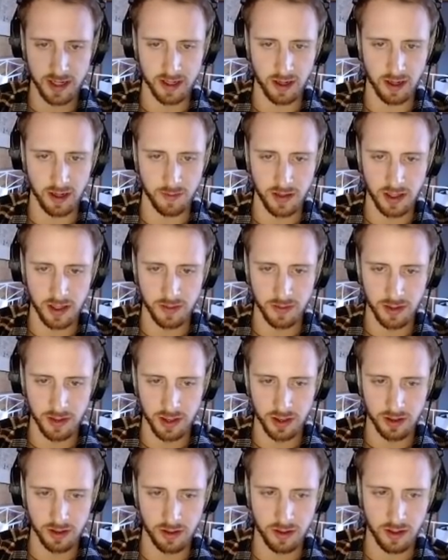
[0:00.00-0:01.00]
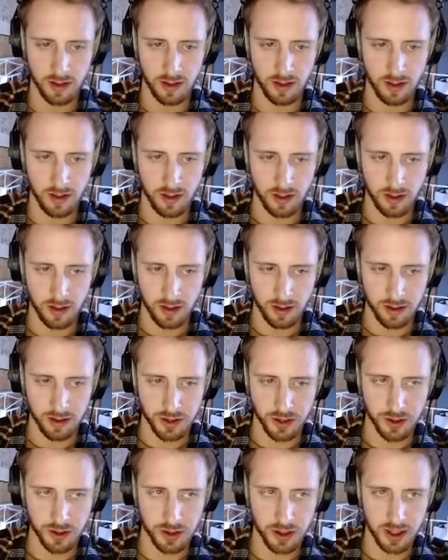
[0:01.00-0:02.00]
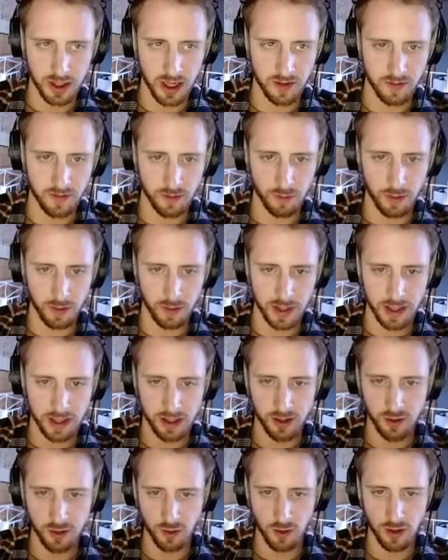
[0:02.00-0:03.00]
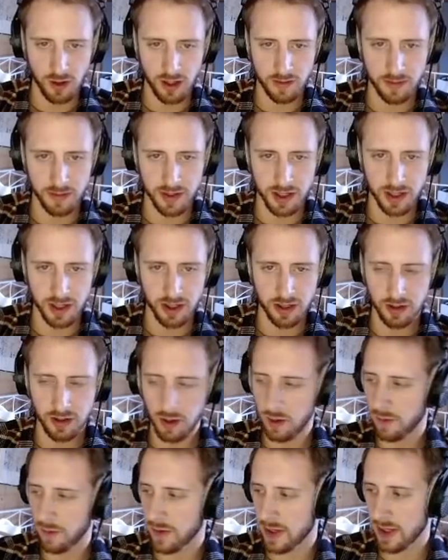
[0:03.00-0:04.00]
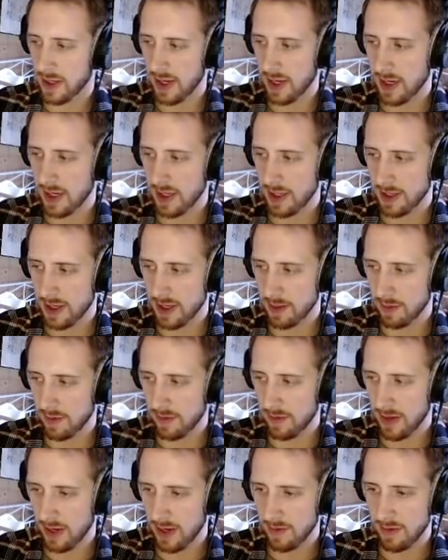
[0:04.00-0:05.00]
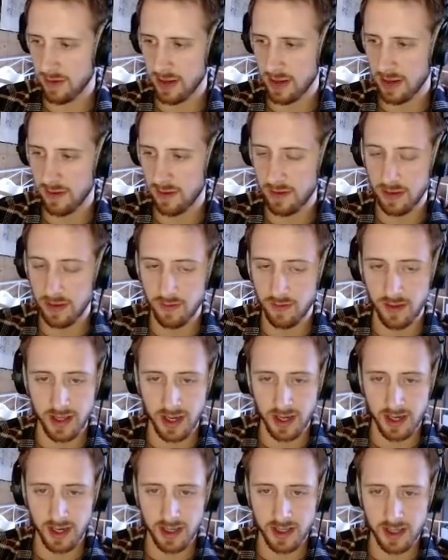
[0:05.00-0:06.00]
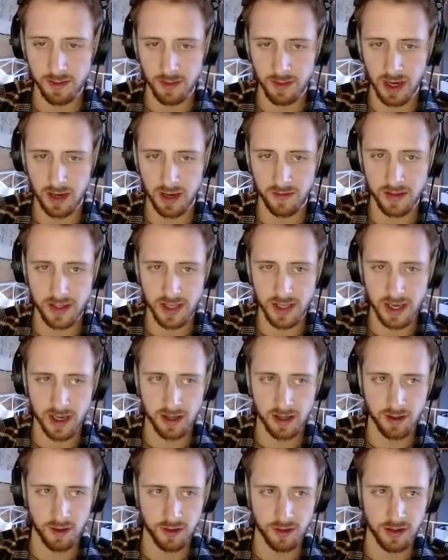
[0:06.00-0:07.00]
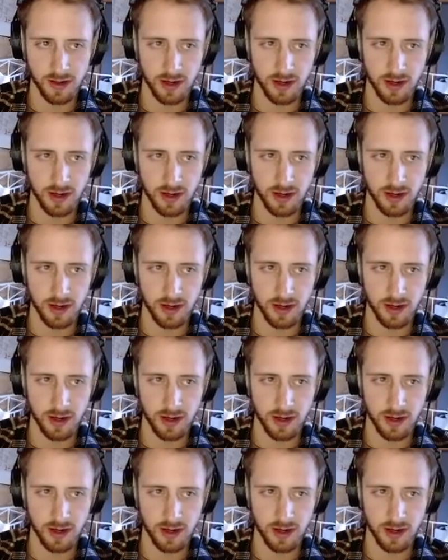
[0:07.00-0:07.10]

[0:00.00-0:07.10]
up in this position, you just have a way stronger position over the attacking team if the attacking team haven't taken those high